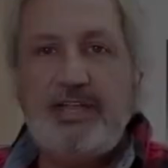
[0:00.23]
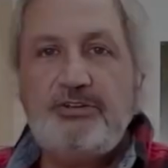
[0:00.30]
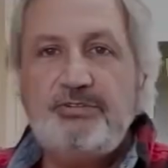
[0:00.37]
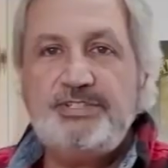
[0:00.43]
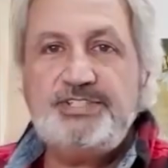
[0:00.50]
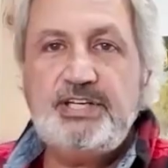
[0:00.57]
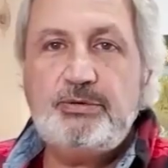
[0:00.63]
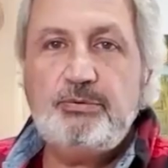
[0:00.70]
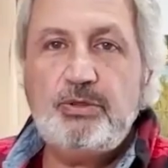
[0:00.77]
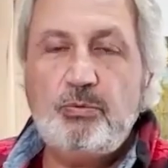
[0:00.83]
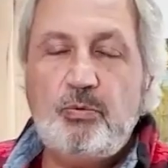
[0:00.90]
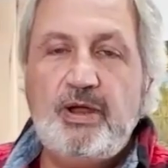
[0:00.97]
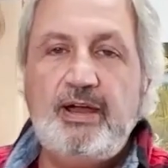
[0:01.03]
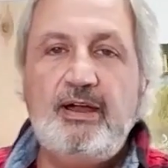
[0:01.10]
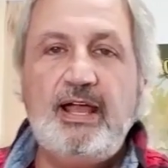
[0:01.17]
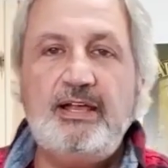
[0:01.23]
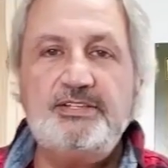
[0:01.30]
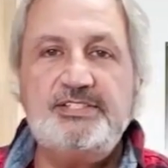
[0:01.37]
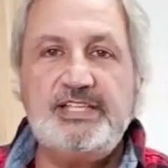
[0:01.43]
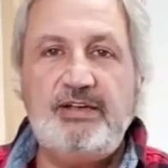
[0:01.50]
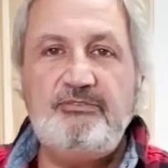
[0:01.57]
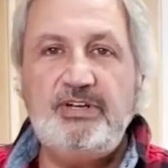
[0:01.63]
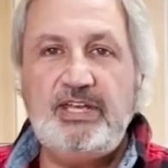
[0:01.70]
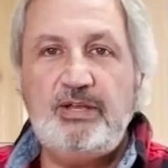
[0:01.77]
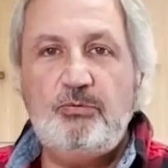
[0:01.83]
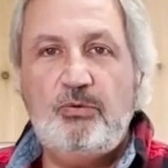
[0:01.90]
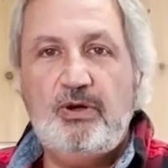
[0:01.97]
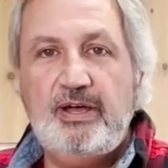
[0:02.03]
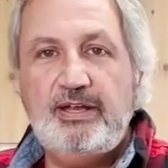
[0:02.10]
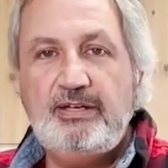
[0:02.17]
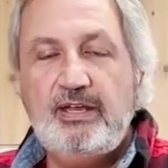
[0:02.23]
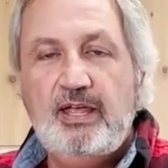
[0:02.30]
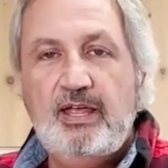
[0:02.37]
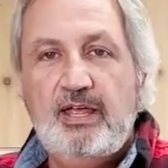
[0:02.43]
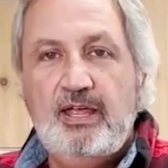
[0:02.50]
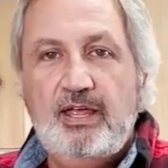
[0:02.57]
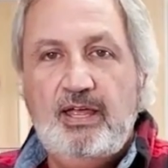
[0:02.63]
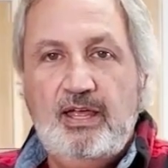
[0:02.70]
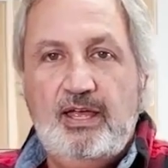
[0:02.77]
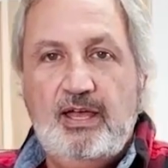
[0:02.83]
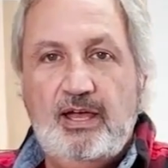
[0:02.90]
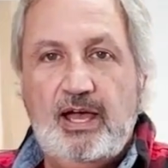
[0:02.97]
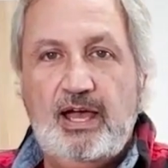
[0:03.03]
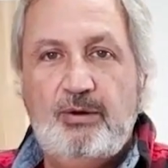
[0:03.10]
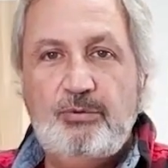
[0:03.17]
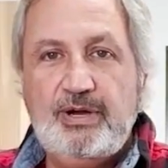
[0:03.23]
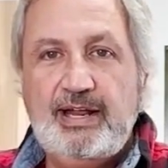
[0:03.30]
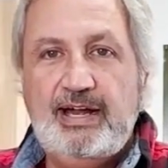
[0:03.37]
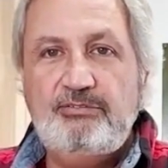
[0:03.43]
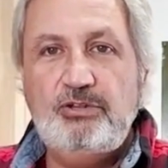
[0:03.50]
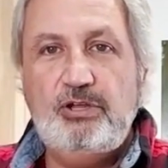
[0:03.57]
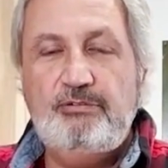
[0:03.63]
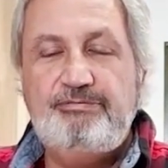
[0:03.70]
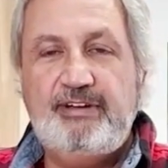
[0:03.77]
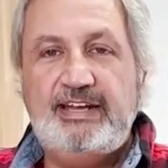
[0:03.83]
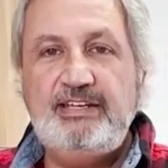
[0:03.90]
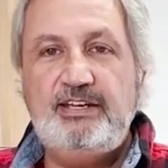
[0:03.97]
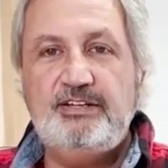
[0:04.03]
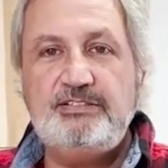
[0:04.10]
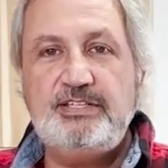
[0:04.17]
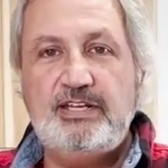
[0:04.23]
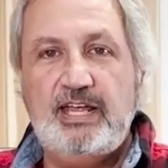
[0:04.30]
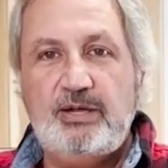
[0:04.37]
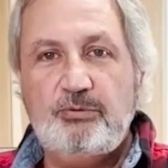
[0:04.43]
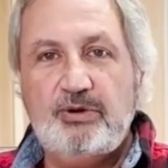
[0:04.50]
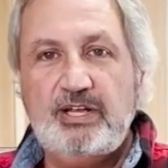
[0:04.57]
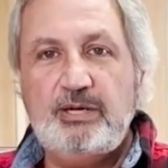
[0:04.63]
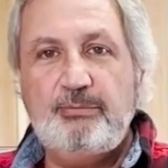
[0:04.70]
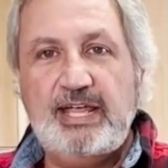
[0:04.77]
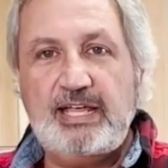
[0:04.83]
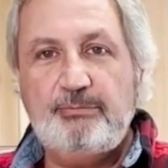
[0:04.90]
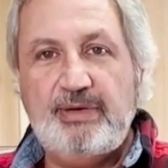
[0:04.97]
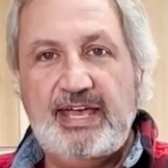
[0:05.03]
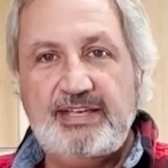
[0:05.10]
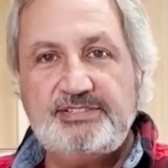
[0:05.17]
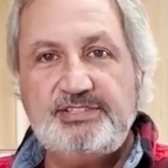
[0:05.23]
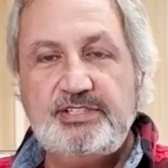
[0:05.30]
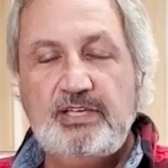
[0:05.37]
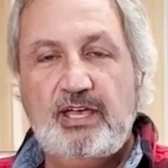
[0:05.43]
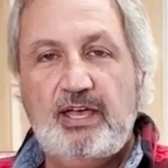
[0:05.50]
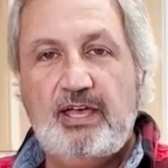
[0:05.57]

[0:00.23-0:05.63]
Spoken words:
Hey, Chris here with Warehouse 71. We're gonna have a little fun here today. We're gonna make a mess.